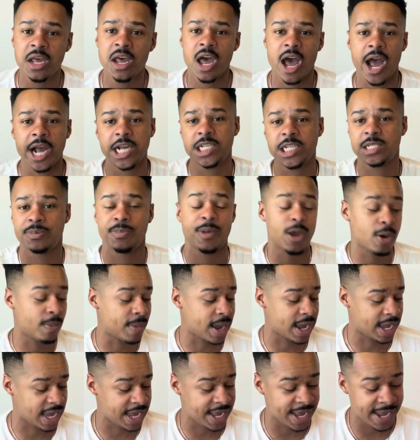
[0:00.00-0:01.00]
I can smell
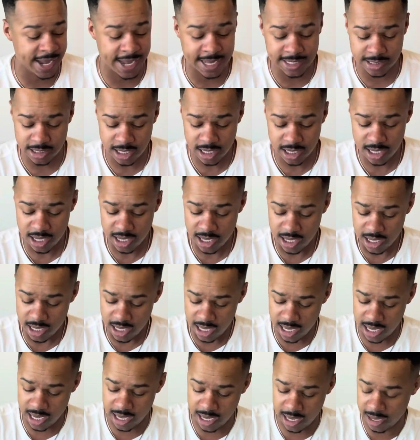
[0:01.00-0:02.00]
my hands.
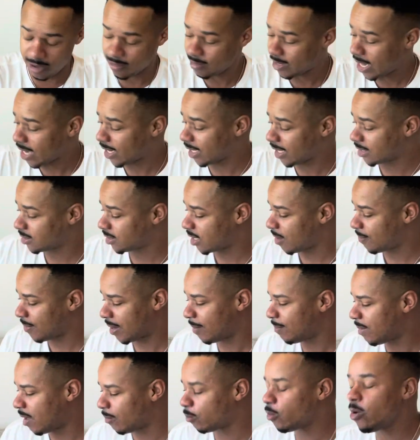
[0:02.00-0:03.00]
And like I said,
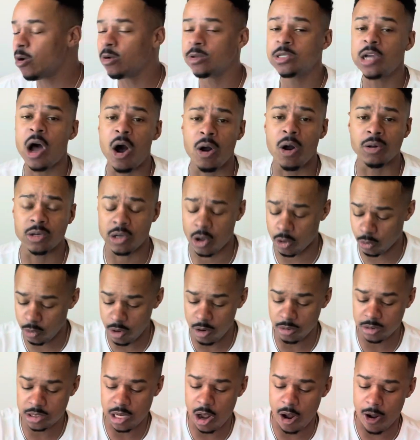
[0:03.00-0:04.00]
man, man, real talk though,
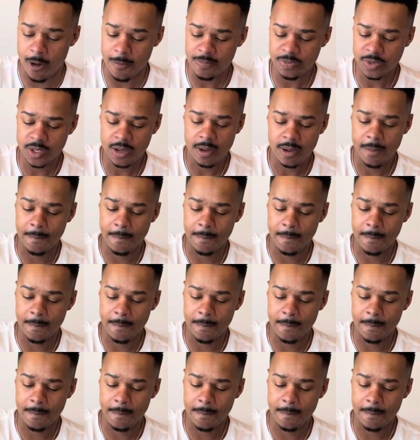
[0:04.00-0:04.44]
real talk.